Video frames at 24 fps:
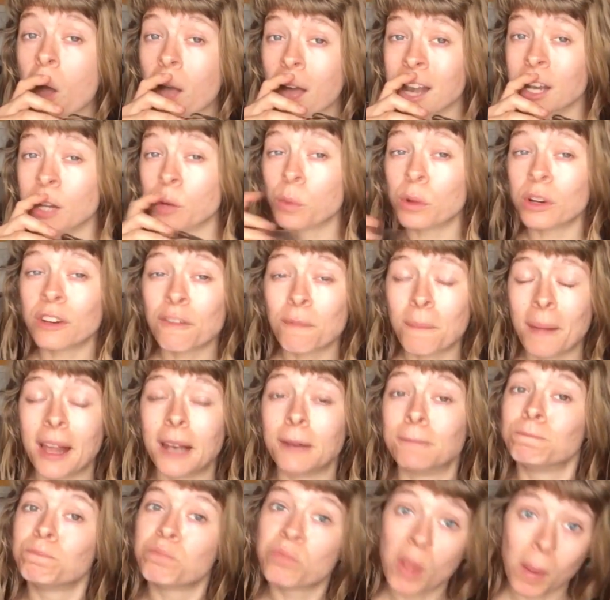And it would have
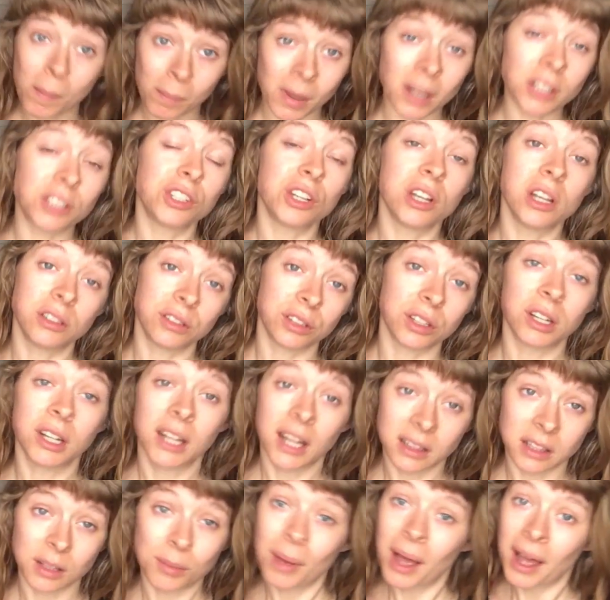been much easier to
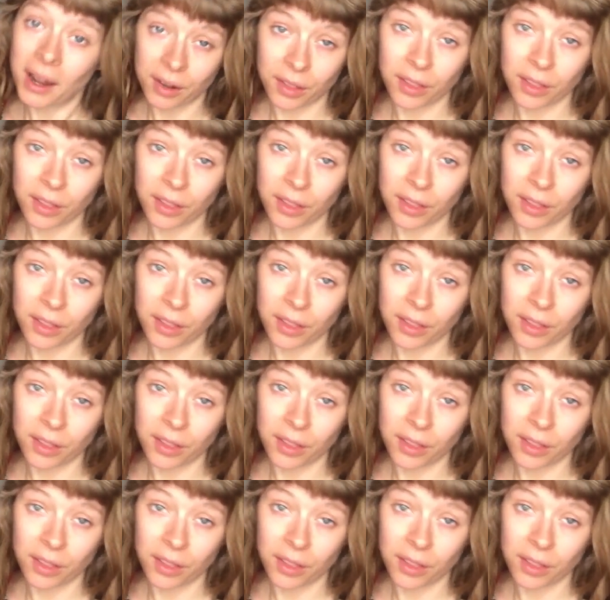get them out